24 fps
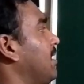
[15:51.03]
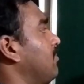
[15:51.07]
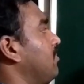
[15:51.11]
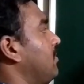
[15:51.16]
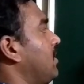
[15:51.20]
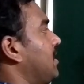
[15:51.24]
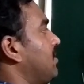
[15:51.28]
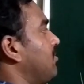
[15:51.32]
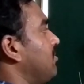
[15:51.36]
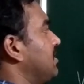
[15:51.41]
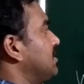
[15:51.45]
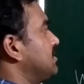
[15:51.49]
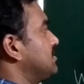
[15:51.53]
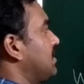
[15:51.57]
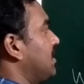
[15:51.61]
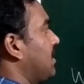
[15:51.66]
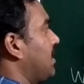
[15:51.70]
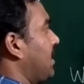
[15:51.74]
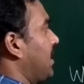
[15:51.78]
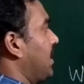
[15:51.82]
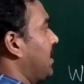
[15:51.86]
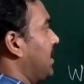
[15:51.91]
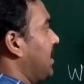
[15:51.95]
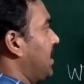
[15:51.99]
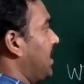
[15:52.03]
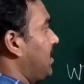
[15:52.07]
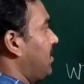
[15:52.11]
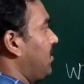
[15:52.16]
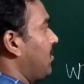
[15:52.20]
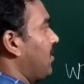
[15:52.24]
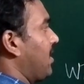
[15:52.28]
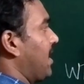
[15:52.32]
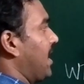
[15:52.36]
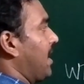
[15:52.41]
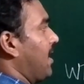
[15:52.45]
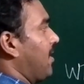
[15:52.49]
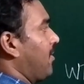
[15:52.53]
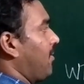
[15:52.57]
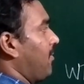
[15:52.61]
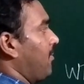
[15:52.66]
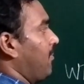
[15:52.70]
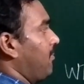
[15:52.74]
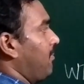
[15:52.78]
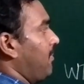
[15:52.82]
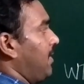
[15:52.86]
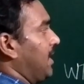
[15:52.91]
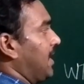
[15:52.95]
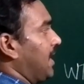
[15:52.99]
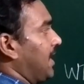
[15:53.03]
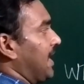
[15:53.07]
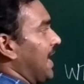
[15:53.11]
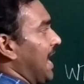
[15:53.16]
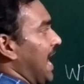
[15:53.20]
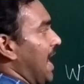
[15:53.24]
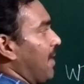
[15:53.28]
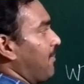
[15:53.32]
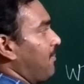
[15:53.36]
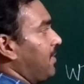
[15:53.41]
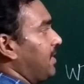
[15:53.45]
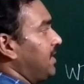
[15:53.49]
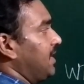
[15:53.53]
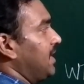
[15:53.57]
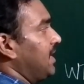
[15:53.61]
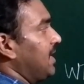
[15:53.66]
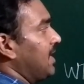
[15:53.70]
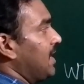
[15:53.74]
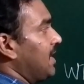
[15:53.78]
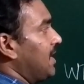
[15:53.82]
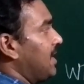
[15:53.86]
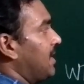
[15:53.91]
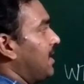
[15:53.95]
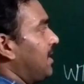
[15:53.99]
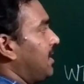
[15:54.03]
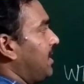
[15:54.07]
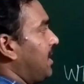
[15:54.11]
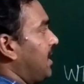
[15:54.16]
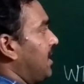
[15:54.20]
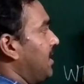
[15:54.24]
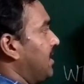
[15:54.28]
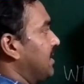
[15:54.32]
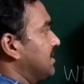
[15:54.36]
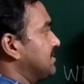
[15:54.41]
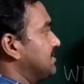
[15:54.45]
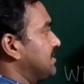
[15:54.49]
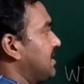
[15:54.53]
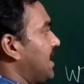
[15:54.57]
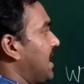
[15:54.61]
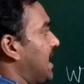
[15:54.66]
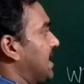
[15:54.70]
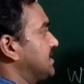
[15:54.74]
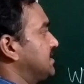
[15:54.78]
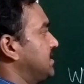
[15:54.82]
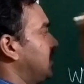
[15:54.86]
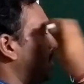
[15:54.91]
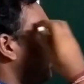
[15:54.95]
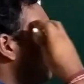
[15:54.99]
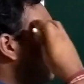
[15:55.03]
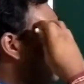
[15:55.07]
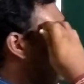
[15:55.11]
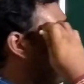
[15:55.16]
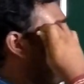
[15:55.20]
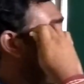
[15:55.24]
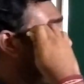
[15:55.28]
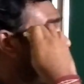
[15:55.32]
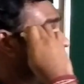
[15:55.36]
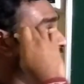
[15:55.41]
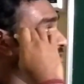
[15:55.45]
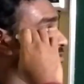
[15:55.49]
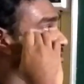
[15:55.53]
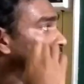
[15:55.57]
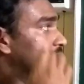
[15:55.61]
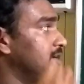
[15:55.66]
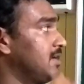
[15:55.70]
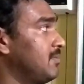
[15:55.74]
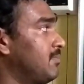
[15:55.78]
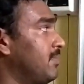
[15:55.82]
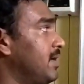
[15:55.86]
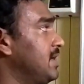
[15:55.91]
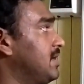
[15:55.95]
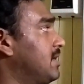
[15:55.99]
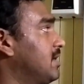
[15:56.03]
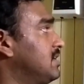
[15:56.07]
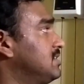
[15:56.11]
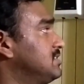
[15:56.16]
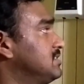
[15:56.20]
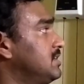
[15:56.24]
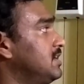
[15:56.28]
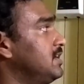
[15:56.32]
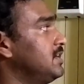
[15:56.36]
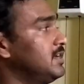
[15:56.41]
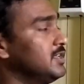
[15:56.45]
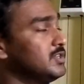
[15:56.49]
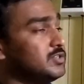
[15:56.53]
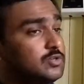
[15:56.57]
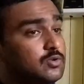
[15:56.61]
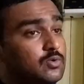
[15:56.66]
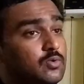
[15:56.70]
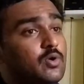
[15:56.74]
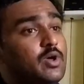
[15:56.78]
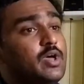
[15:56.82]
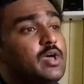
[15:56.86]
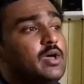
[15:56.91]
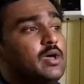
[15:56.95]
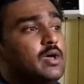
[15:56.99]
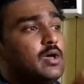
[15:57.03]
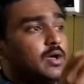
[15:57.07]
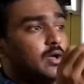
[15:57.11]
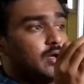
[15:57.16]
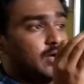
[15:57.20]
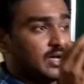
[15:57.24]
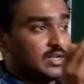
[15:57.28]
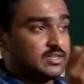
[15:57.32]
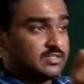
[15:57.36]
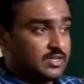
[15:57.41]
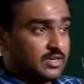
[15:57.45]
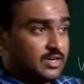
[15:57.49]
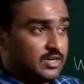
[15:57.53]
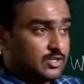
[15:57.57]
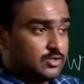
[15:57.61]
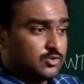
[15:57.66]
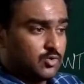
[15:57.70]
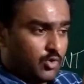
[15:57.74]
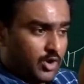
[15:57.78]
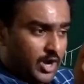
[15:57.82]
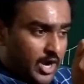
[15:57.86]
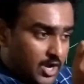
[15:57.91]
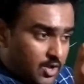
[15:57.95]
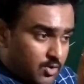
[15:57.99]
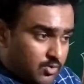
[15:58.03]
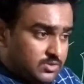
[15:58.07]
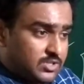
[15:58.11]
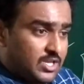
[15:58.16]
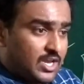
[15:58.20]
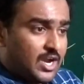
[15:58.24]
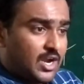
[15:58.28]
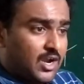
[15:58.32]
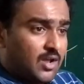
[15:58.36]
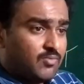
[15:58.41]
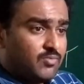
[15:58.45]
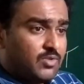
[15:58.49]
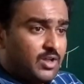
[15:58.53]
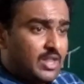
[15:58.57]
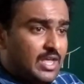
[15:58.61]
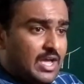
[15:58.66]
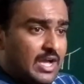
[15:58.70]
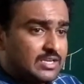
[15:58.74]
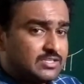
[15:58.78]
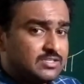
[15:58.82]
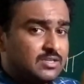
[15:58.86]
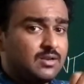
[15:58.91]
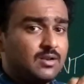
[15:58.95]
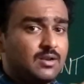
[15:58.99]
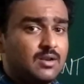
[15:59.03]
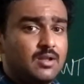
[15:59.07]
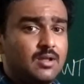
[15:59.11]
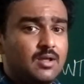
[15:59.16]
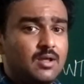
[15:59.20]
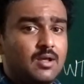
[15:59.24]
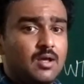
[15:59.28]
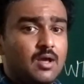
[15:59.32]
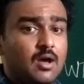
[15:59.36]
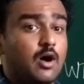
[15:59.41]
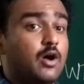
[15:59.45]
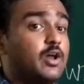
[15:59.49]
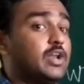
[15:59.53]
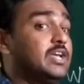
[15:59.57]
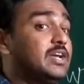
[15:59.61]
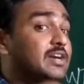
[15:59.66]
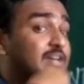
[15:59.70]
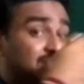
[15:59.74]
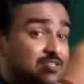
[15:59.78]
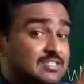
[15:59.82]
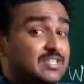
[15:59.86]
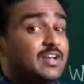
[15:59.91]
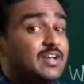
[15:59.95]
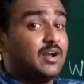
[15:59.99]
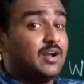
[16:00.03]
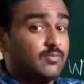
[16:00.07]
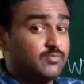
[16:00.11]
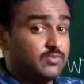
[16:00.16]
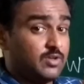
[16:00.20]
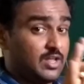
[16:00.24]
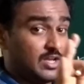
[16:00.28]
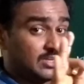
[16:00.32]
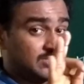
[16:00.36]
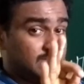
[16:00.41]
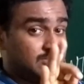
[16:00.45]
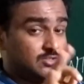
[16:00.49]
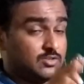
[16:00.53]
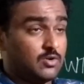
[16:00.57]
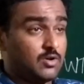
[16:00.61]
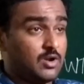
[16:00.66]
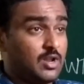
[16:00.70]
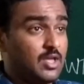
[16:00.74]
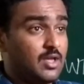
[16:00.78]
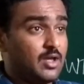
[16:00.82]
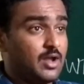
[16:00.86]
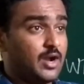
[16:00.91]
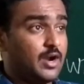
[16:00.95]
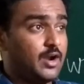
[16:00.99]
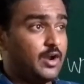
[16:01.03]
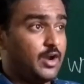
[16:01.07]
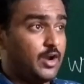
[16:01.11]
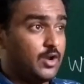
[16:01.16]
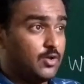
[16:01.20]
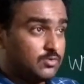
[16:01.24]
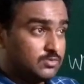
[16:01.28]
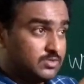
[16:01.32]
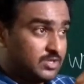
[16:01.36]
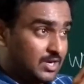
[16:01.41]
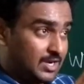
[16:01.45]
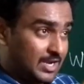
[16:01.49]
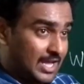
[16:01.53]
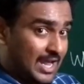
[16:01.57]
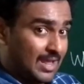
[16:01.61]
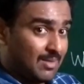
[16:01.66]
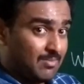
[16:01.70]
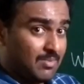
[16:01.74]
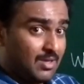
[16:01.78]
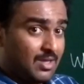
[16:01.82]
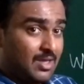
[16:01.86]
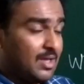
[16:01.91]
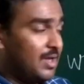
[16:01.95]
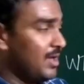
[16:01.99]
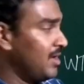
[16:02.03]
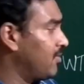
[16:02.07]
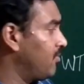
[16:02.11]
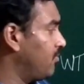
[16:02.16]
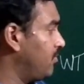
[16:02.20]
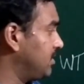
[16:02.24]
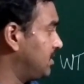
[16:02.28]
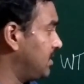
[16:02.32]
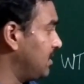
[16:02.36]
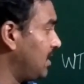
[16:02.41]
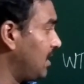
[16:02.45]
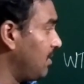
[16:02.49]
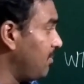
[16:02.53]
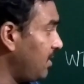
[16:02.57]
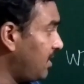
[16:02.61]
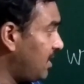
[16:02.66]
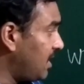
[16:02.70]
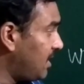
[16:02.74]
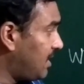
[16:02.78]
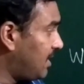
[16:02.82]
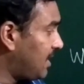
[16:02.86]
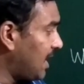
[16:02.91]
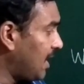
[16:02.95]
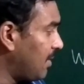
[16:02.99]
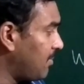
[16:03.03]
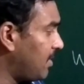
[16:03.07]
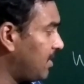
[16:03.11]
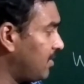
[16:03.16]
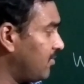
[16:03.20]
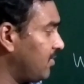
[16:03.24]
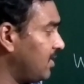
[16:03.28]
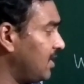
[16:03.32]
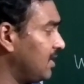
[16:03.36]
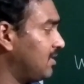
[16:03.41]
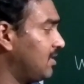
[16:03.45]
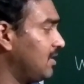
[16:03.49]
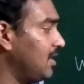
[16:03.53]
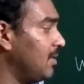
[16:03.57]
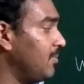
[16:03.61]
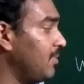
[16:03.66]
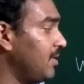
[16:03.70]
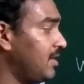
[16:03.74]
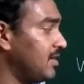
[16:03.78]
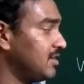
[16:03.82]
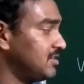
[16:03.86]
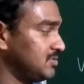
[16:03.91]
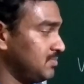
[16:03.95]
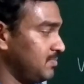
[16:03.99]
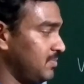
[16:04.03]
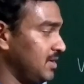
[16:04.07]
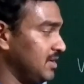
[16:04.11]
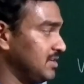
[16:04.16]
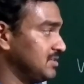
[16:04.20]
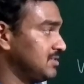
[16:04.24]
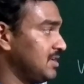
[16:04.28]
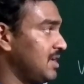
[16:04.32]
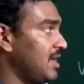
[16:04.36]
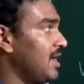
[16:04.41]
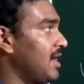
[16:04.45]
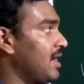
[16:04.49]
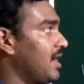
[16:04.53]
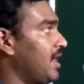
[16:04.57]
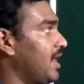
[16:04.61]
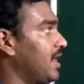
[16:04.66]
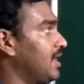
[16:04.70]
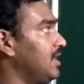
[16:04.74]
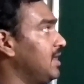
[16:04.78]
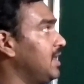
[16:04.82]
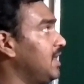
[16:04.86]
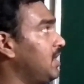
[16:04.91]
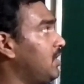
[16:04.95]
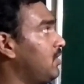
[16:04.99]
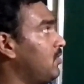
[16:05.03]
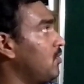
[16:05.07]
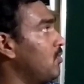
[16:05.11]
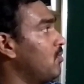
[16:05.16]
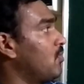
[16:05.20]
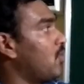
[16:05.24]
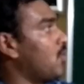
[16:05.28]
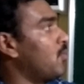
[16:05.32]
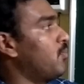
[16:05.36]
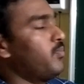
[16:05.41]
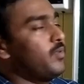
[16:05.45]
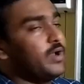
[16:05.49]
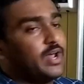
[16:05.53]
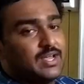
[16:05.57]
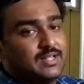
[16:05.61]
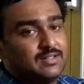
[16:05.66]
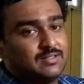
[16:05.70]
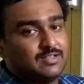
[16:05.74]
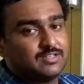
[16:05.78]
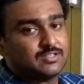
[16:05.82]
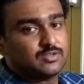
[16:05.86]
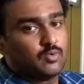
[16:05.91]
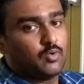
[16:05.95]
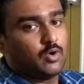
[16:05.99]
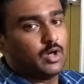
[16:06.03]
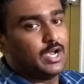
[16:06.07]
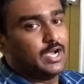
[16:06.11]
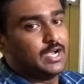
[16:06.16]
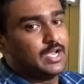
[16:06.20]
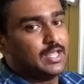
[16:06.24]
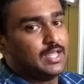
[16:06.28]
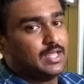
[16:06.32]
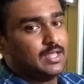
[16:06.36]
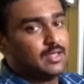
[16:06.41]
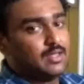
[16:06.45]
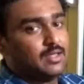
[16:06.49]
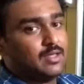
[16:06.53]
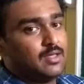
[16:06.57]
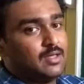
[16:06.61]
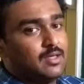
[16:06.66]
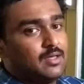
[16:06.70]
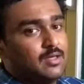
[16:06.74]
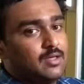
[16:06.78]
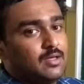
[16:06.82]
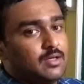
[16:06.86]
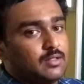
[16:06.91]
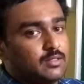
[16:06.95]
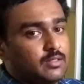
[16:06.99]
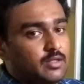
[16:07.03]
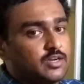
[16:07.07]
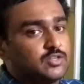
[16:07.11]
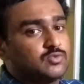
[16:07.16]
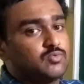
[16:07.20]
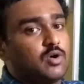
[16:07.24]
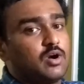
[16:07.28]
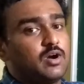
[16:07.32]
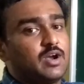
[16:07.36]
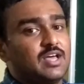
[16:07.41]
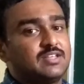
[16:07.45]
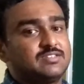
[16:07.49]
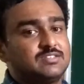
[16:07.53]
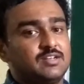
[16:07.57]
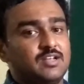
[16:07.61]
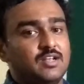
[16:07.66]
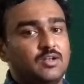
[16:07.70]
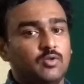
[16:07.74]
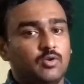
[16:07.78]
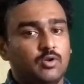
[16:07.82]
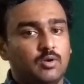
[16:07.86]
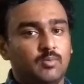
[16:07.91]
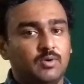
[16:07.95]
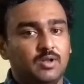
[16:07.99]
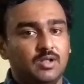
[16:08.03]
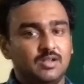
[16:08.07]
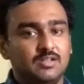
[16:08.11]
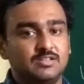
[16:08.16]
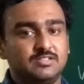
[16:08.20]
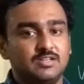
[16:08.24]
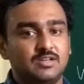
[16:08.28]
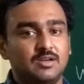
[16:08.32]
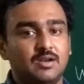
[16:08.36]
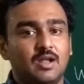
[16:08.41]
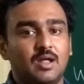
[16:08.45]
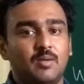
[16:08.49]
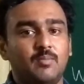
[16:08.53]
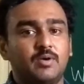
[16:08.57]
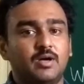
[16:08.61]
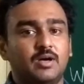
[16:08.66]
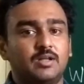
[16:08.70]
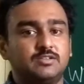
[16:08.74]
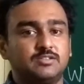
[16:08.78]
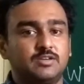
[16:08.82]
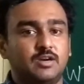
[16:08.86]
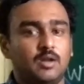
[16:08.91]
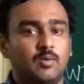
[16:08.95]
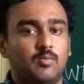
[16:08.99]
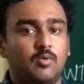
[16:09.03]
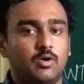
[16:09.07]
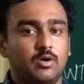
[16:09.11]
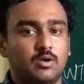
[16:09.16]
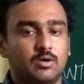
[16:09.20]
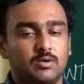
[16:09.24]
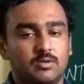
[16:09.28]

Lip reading: That means I need to make it happen in 10 days. As an environmental engineer, my concern is to reduce the rate of the reaction, or increase the the reaction, and reduce the time. Within limited time and within limited space, I need to obtain this quality. That's what, as an environmental engineer, I am concerned about.